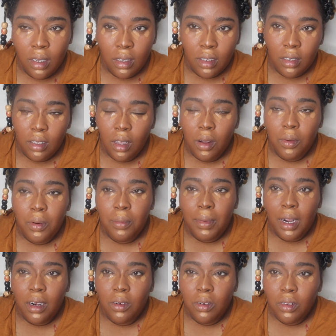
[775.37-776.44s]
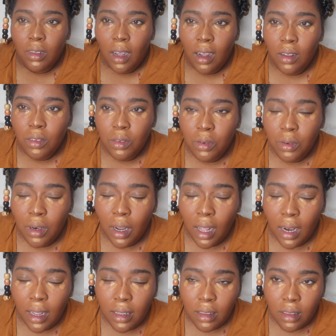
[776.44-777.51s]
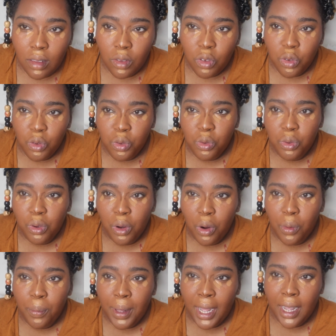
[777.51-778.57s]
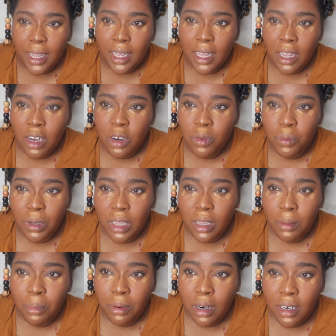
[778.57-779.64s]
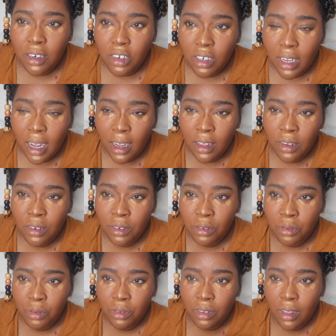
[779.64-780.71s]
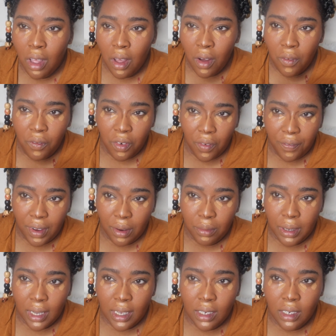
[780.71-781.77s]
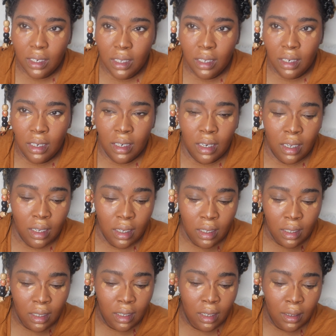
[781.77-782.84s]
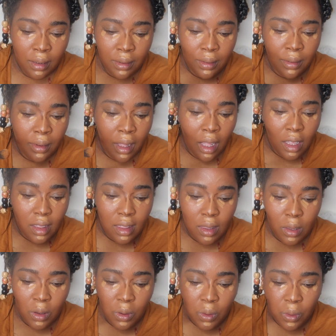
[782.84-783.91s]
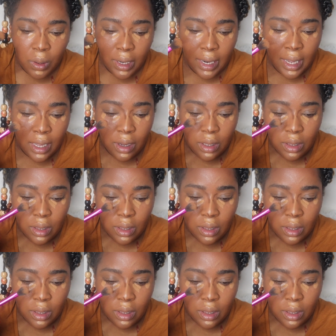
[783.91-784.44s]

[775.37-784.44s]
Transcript: So with my nose contour, I like to go back in with the brush that I use for foundation to like